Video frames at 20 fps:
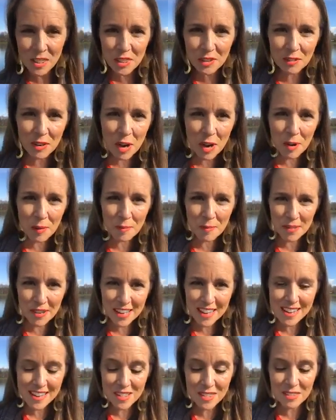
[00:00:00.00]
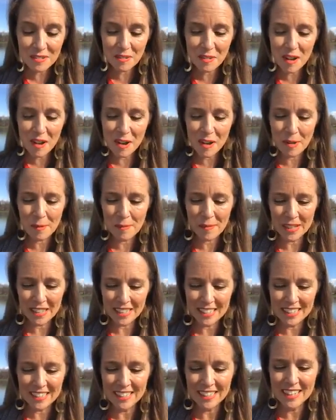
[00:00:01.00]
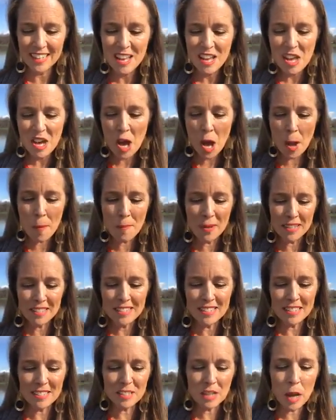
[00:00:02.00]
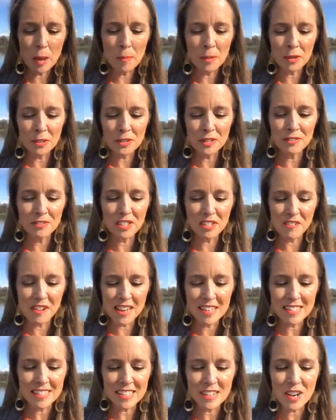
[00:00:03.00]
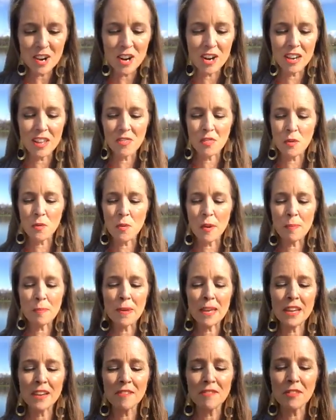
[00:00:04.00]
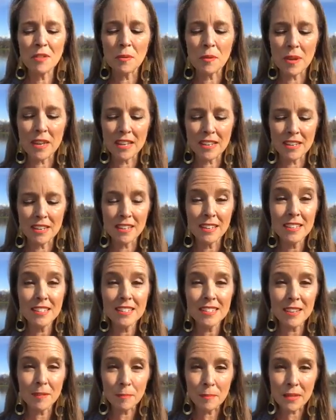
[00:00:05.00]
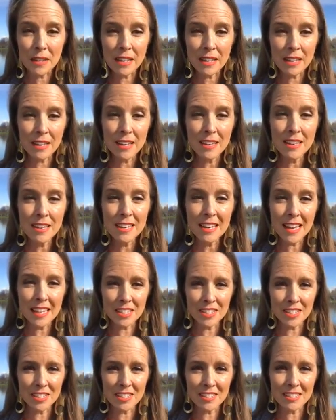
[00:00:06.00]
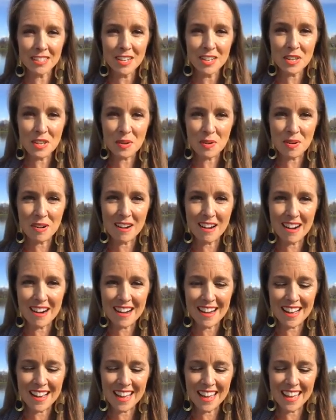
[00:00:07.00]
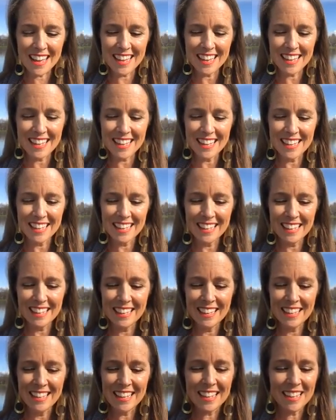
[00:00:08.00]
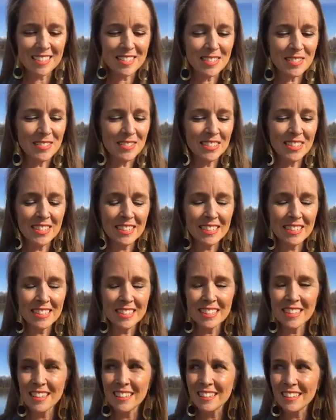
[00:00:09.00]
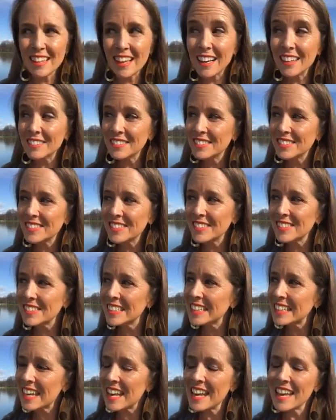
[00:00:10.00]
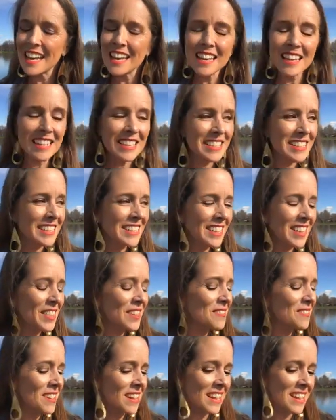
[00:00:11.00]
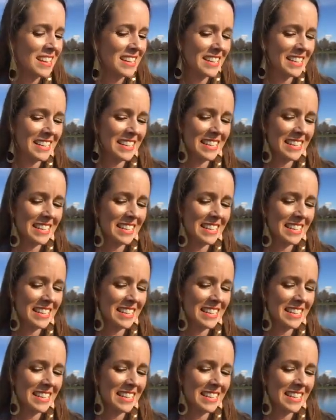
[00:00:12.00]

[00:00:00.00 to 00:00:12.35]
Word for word: Thrum, thrum. Amidst the tumult of your racing heart and the whipping of the wind, something catches your eye. As you look to the left and to the right,